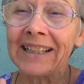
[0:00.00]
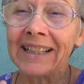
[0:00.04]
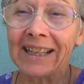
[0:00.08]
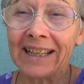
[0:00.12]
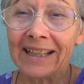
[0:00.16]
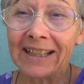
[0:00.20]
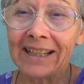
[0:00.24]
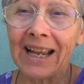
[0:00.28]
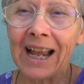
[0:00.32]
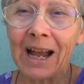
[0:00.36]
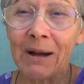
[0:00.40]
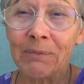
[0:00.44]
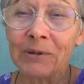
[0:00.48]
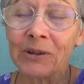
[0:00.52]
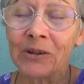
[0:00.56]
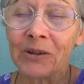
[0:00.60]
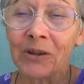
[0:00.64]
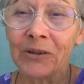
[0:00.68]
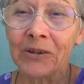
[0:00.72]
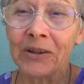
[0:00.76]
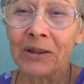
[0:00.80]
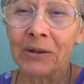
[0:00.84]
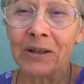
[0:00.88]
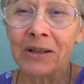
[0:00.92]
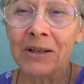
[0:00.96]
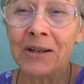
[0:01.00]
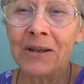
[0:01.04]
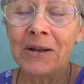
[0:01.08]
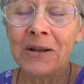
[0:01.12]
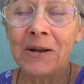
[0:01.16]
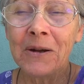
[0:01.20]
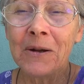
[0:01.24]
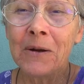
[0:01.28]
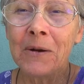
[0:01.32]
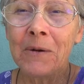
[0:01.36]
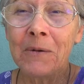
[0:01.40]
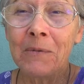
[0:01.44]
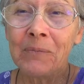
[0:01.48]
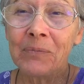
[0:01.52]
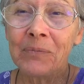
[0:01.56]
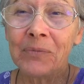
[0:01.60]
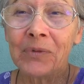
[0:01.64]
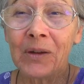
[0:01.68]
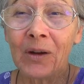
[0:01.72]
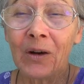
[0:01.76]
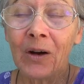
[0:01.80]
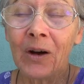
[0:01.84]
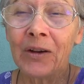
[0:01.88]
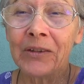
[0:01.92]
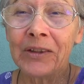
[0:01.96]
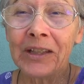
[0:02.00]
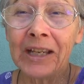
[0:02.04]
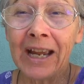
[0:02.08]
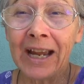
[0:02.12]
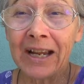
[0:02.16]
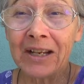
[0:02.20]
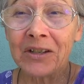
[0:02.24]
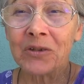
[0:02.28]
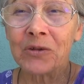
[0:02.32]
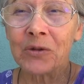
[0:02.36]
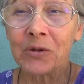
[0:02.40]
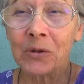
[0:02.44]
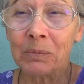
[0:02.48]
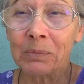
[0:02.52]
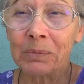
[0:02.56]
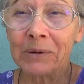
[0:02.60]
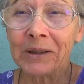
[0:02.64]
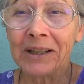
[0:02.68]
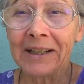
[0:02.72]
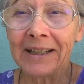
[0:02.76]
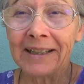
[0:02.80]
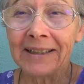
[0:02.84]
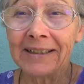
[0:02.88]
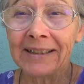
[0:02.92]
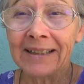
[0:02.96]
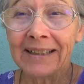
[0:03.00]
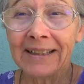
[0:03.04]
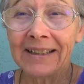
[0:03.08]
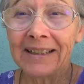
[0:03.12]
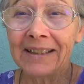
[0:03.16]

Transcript: it can happen on the on the astral plane.